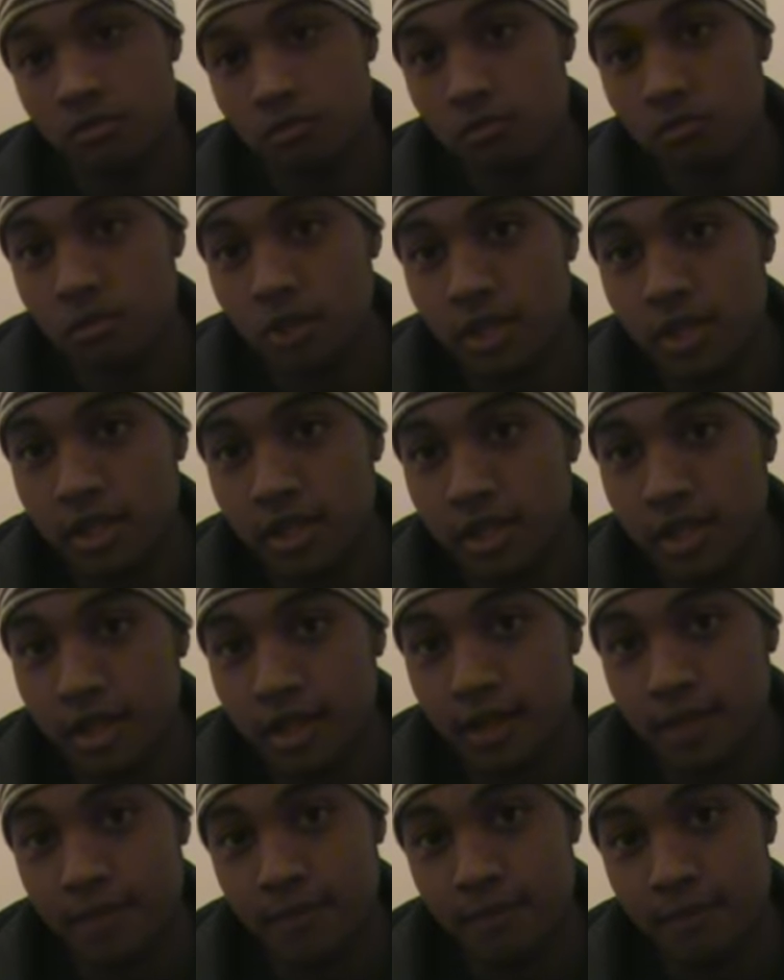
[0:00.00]
read
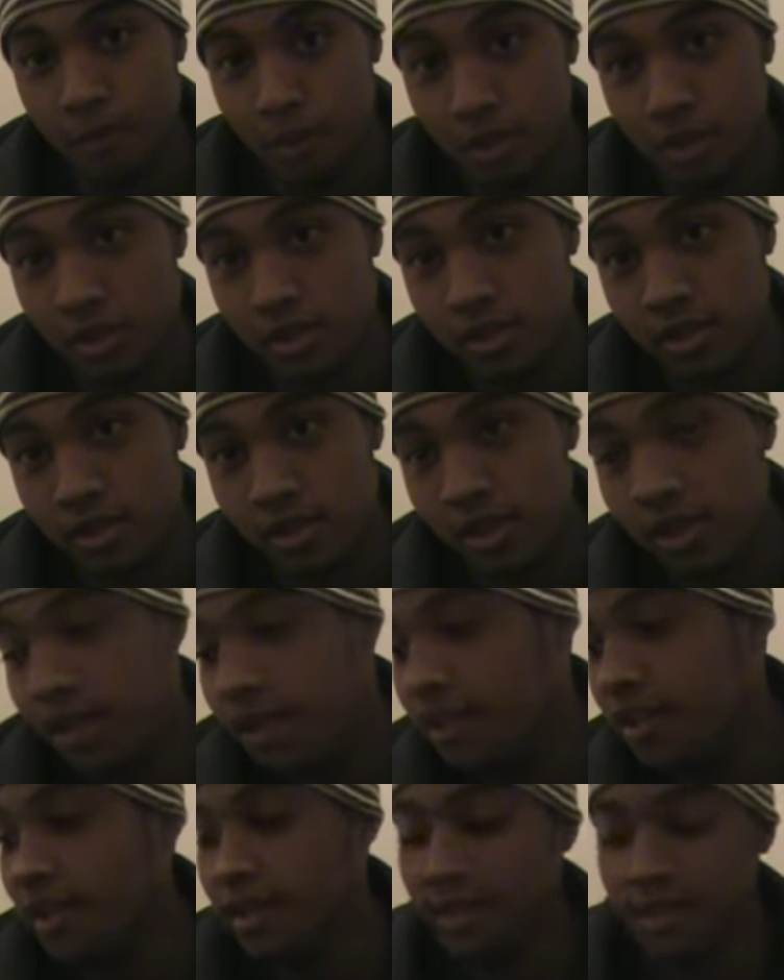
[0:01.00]
like books
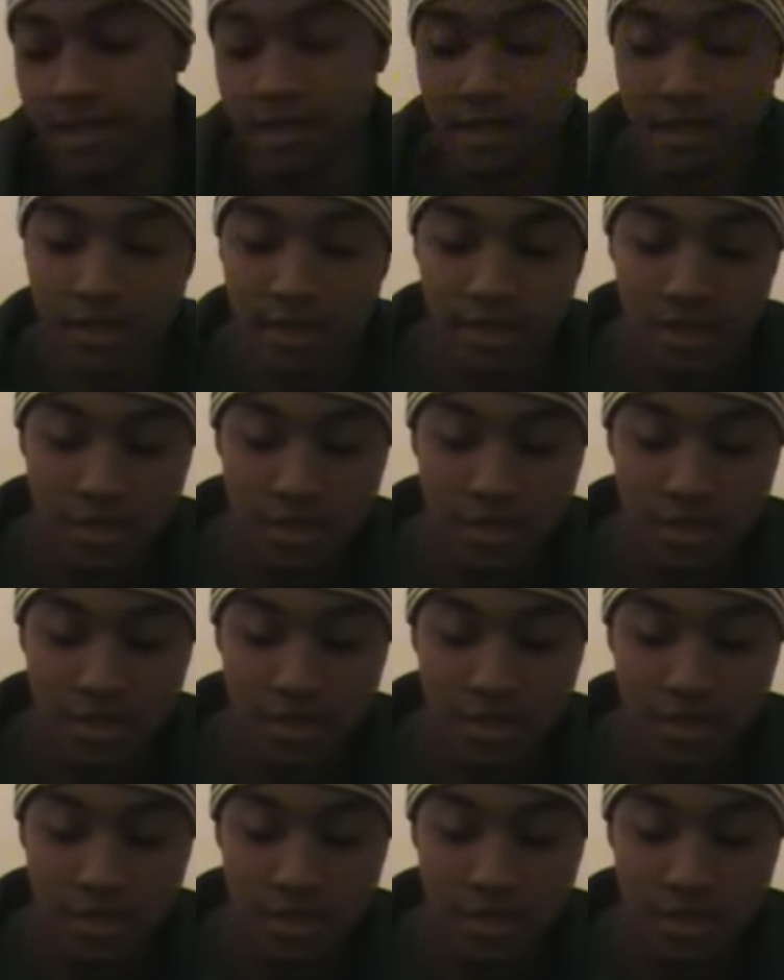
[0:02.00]
and